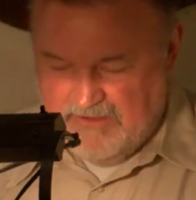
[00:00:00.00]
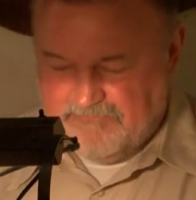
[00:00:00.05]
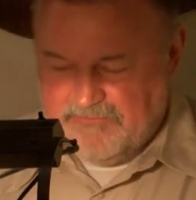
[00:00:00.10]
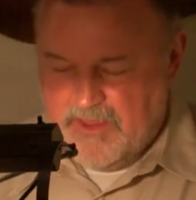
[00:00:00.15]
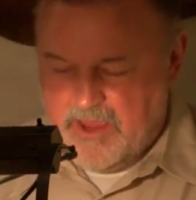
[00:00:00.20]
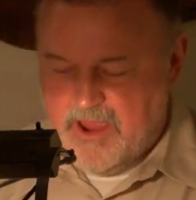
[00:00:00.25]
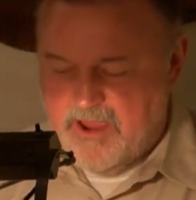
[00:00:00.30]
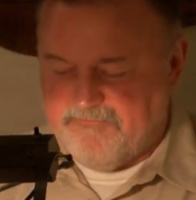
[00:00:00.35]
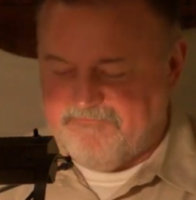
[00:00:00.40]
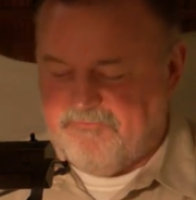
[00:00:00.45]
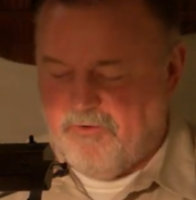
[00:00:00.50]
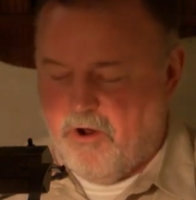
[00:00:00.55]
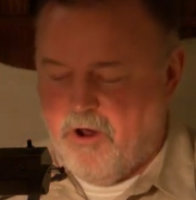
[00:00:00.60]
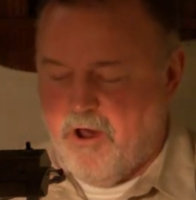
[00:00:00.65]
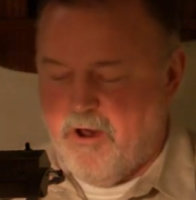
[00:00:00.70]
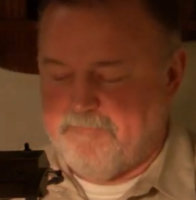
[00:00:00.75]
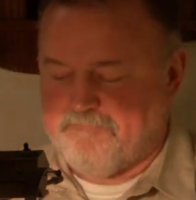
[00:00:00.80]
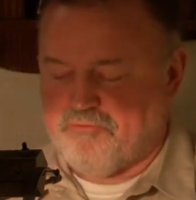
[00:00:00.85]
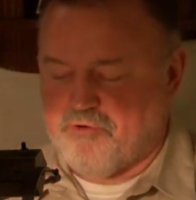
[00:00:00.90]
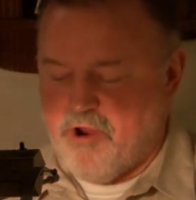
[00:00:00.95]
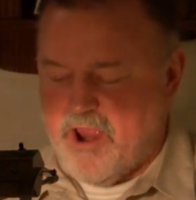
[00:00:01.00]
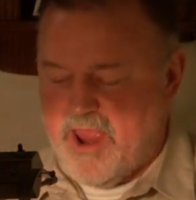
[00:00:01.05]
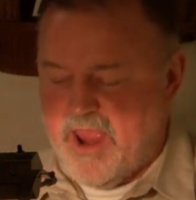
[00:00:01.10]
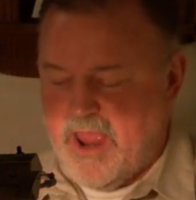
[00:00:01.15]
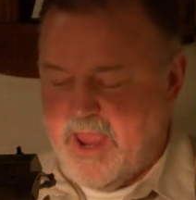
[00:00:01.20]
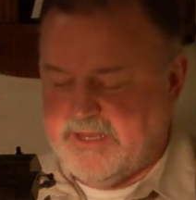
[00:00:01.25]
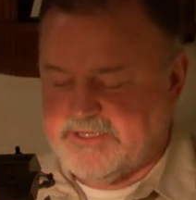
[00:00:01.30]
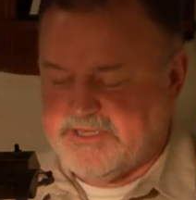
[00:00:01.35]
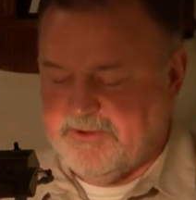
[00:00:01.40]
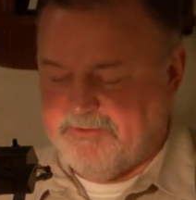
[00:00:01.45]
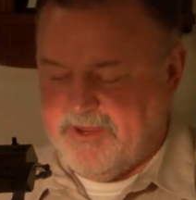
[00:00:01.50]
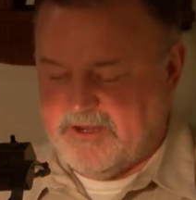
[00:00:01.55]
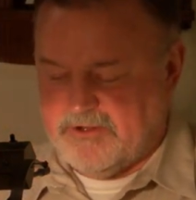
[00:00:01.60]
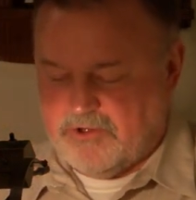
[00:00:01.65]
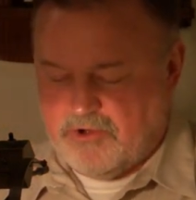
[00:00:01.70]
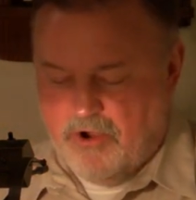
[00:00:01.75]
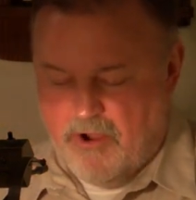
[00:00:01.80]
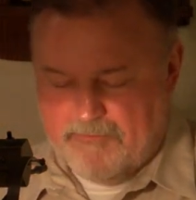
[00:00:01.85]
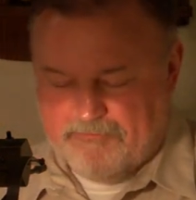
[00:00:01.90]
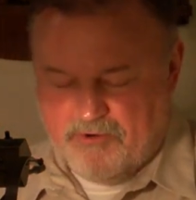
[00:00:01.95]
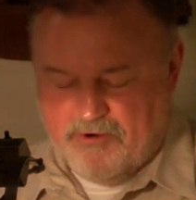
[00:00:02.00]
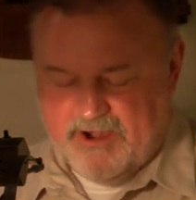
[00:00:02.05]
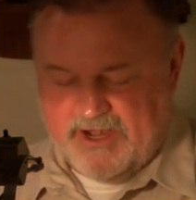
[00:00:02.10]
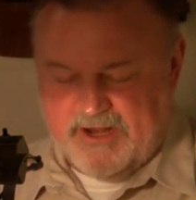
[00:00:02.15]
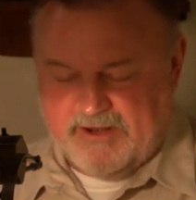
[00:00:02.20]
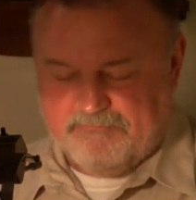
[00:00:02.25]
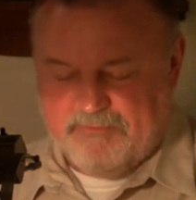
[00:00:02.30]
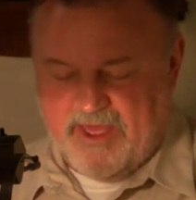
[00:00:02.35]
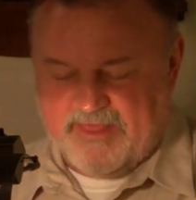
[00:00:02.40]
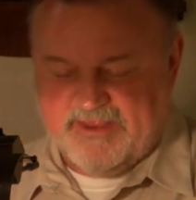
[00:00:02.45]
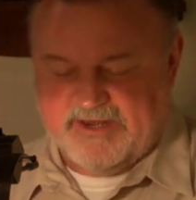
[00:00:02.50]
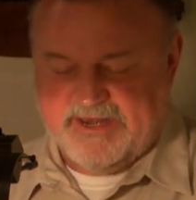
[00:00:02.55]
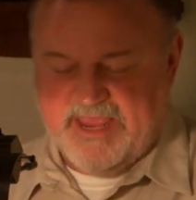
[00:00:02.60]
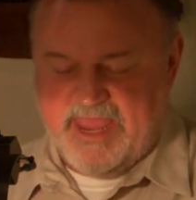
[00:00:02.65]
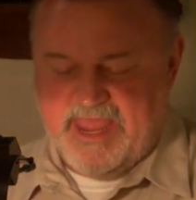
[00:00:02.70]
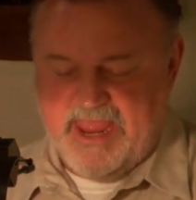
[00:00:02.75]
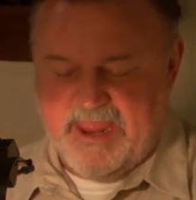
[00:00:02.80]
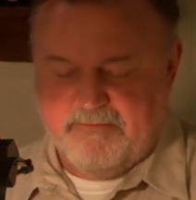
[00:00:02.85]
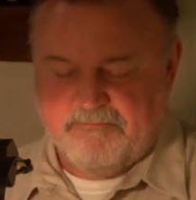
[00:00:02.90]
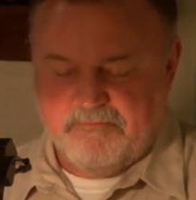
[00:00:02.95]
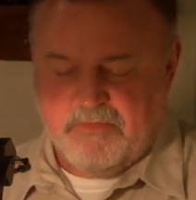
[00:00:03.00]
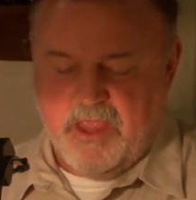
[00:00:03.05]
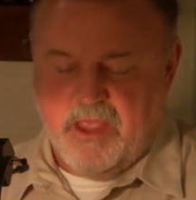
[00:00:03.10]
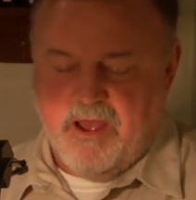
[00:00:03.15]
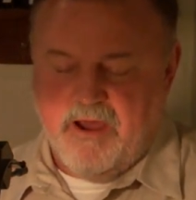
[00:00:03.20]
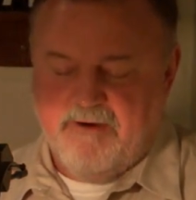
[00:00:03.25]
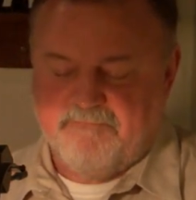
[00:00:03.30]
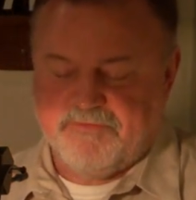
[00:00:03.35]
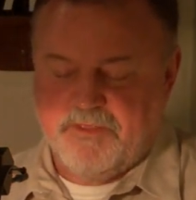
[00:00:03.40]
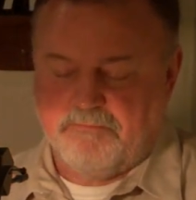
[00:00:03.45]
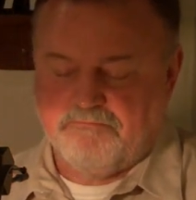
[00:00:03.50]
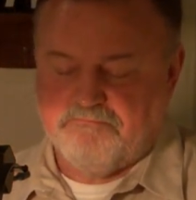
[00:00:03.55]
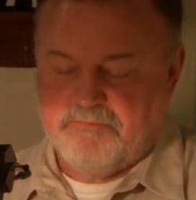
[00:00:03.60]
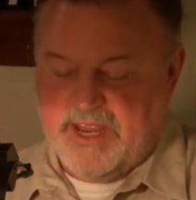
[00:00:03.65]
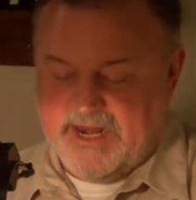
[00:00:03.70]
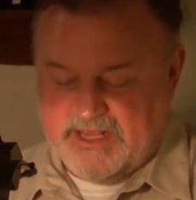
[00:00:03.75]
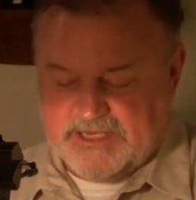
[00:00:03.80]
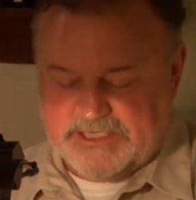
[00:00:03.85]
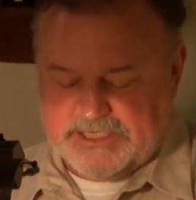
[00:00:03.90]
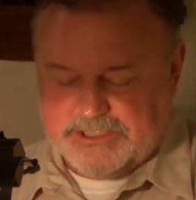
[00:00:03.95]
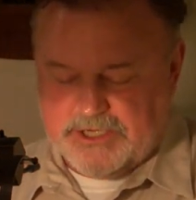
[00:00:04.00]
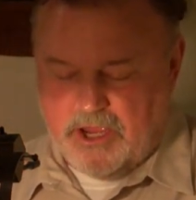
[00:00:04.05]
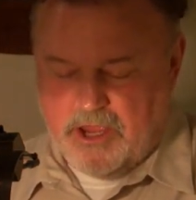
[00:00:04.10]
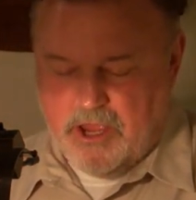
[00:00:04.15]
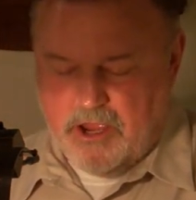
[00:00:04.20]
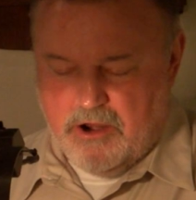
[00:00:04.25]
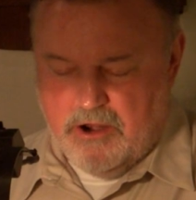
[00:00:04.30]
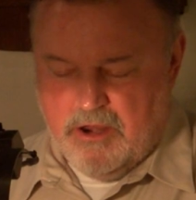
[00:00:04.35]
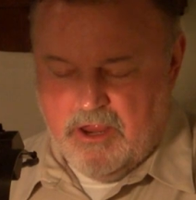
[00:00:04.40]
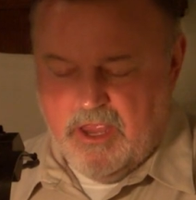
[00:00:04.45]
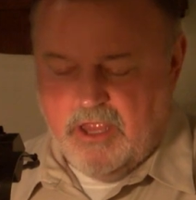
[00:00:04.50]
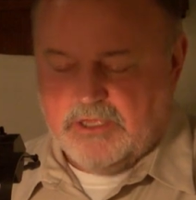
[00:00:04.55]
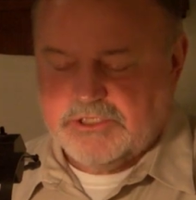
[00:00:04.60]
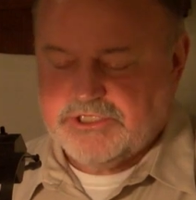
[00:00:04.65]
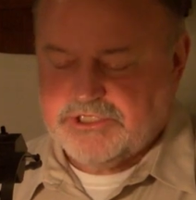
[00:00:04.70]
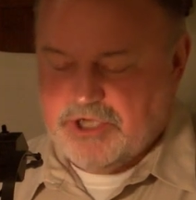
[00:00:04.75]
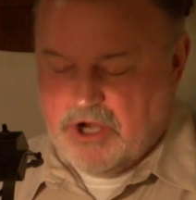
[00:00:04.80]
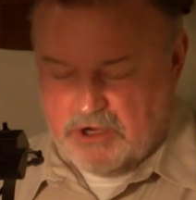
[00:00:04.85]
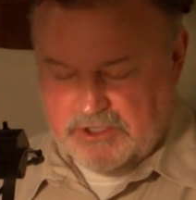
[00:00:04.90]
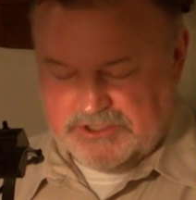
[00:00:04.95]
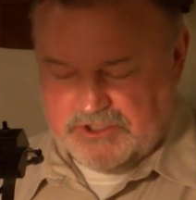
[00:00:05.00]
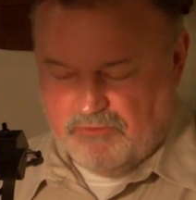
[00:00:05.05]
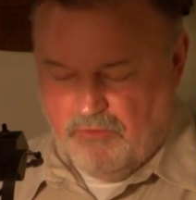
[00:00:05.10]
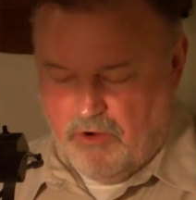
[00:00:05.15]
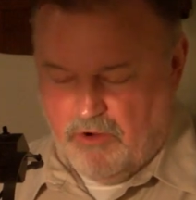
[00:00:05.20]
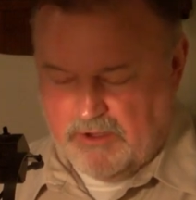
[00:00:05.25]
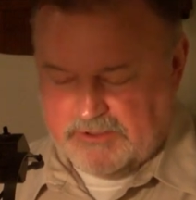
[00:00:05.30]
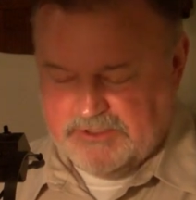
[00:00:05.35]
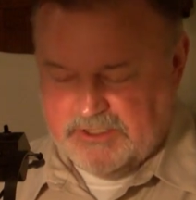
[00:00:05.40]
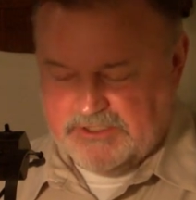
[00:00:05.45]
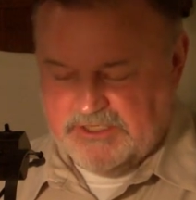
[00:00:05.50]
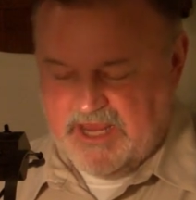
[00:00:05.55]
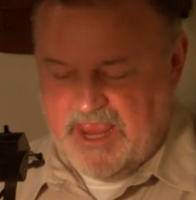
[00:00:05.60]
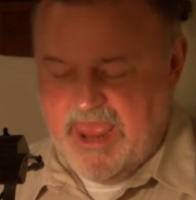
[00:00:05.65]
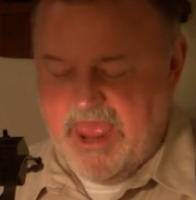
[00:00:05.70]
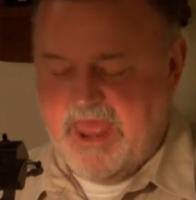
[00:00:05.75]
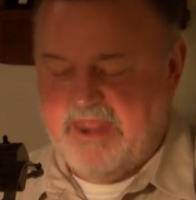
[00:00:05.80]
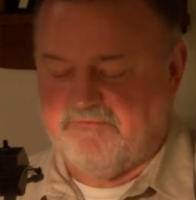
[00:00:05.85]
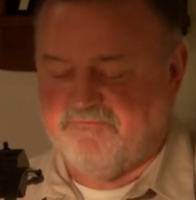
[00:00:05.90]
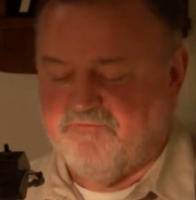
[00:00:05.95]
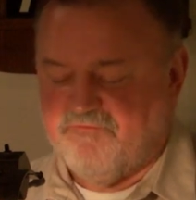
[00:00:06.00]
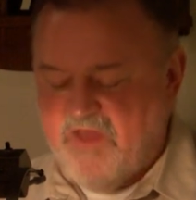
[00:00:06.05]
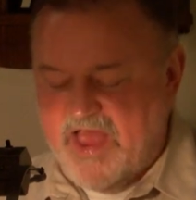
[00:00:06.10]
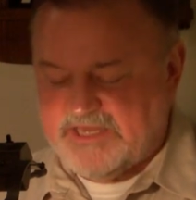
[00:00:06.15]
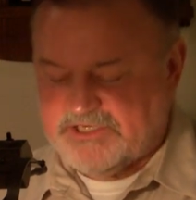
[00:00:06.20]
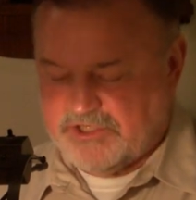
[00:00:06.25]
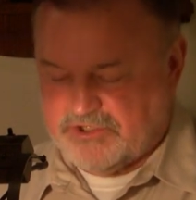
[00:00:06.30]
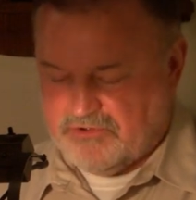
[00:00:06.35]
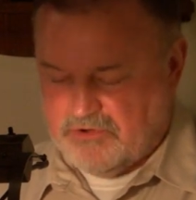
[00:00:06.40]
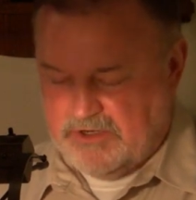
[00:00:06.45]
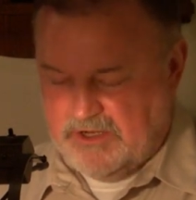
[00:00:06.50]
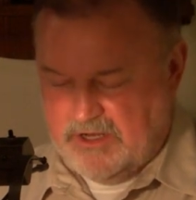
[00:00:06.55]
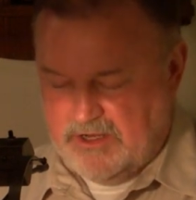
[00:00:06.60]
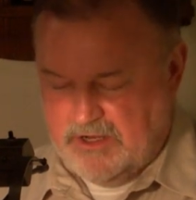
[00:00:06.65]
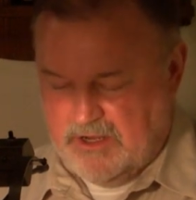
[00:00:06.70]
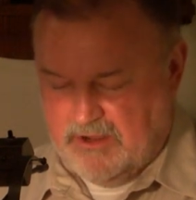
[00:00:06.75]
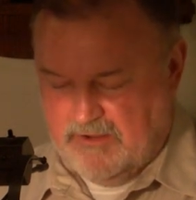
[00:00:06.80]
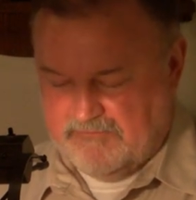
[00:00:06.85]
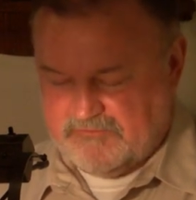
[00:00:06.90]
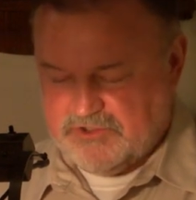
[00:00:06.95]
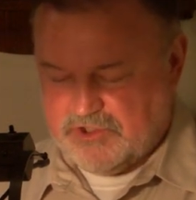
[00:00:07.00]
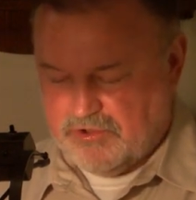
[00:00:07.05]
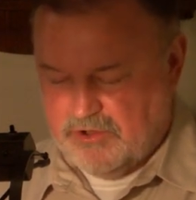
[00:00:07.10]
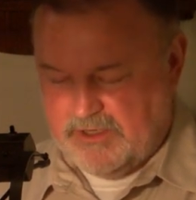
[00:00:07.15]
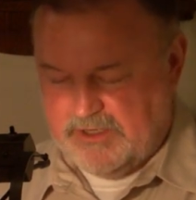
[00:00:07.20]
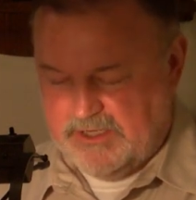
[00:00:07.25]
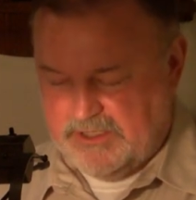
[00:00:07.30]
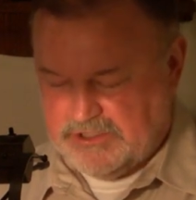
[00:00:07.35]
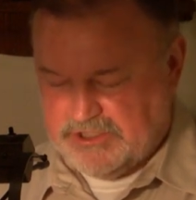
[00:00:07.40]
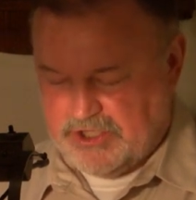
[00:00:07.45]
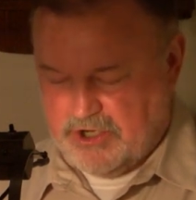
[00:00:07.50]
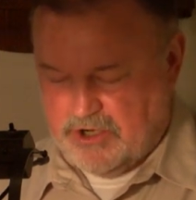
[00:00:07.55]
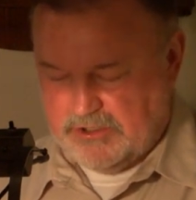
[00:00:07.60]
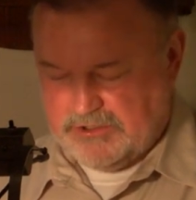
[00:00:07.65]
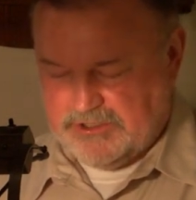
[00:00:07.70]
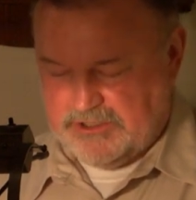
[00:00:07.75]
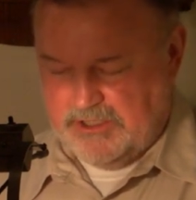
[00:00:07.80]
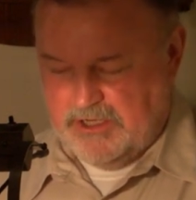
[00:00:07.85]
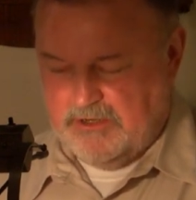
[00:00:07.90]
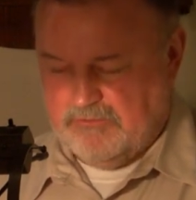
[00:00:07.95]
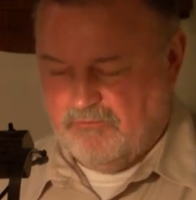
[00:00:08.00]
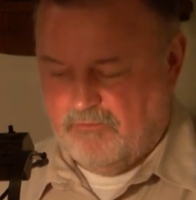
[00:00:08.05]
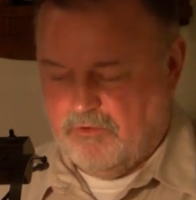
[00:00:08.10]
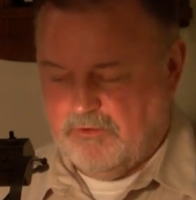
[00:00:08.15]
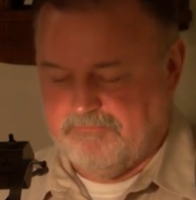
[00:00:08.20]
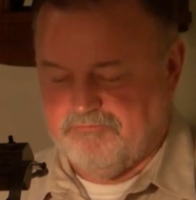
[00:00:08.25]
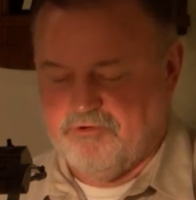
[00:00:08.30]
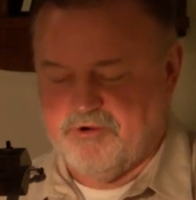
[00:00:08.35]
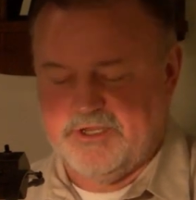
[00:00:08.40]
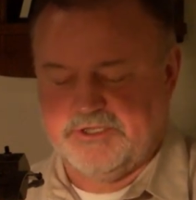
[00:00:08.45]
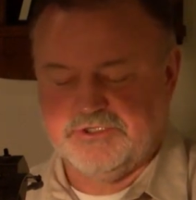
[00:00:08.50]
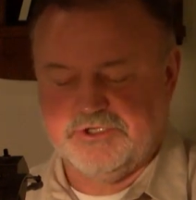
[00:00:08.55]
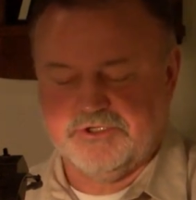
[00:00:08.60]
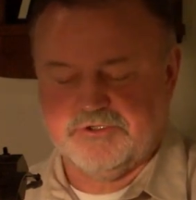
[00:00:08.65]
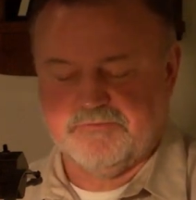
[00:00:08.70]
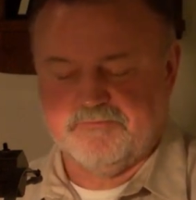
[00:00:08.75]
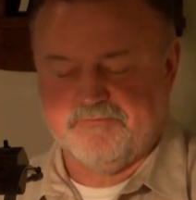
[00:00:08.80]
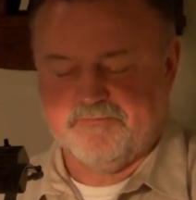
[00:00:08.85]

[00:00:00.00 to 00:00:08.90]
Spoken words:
have therefore prayed to be incorporated by the name of the minister, church wardens, and vestry of Trinity Church in Woodbridge,